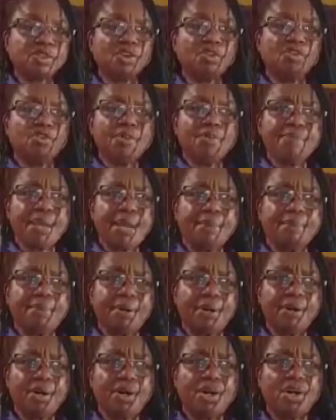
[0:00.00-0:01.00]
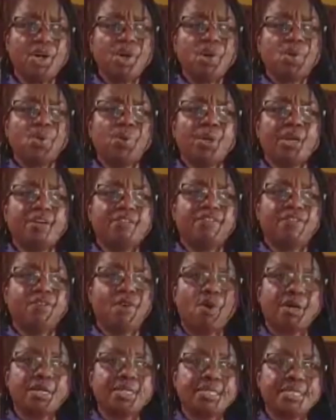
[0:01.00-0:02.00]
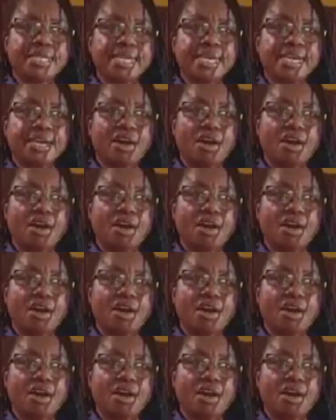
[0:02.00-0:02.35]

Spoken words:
Remember, we are focusing